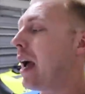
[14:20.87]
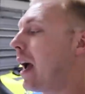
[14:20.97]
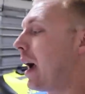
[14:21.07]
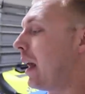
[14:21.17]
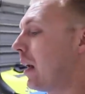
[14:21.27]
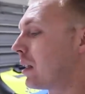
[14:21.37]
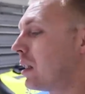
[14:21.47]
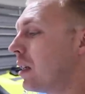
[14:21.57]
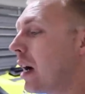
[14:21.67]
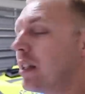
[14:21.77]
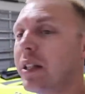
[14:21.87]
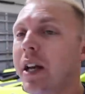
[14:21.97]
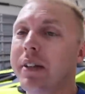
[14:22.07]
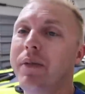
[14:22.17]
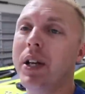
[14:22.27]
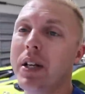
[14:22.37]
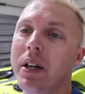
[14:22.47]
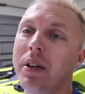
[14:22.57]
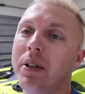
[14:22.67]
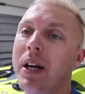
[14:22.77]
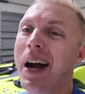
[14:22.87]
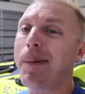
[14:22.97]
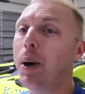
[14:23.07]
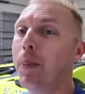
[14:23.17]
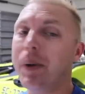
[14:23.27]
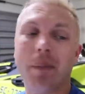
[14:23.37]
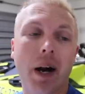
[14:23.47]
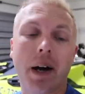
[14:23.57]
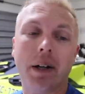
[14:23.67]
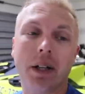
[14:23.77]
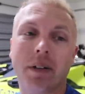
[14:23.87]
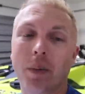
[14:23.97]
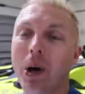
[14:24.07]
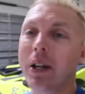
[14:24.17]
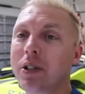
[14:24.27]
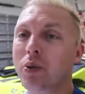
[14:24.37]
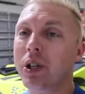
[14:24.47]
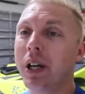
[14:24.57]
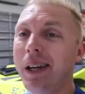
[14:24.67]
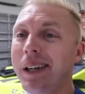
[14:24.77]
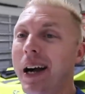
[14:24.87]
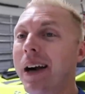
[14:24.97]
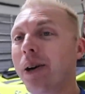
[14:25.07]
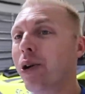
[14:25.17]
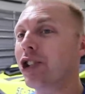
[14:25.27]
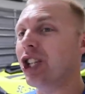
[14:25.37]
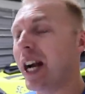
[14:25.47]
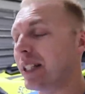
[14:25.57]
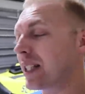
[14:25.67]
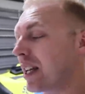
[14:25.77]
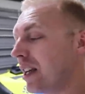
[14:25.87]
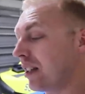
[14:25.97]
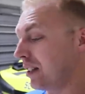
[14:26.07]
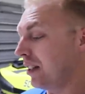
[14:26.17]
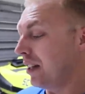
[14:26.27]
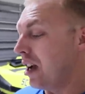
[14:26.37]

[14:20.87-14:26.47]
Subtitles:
And I'll see you guys in the next video. I'm hoping tomorrow, if the weather's good, I'm going jet skiing.